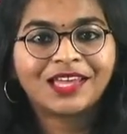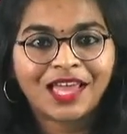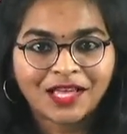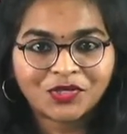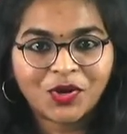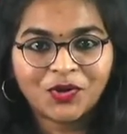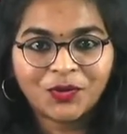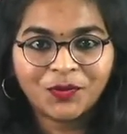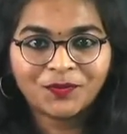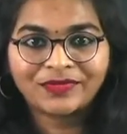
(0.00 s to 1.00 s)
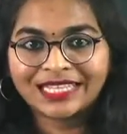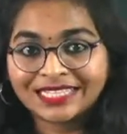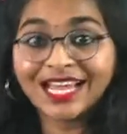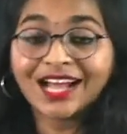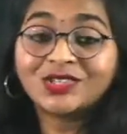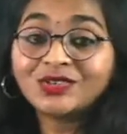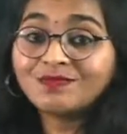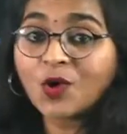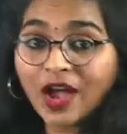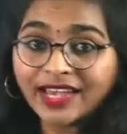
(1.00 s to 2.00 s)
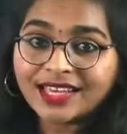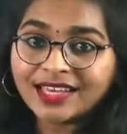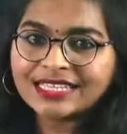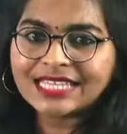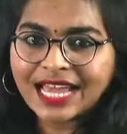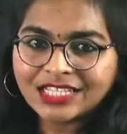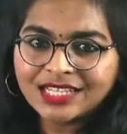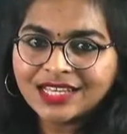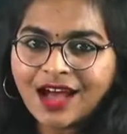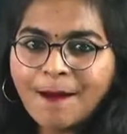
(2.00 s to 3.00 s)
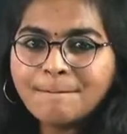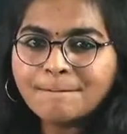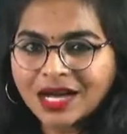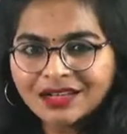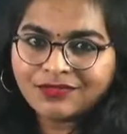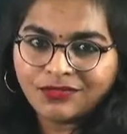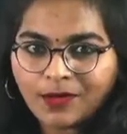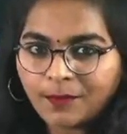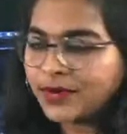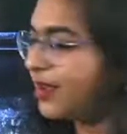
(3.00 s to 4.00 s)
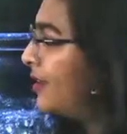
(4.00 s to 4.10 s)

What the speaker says: Yes or no? Yeah, so boiling is actually a bulk phenomena.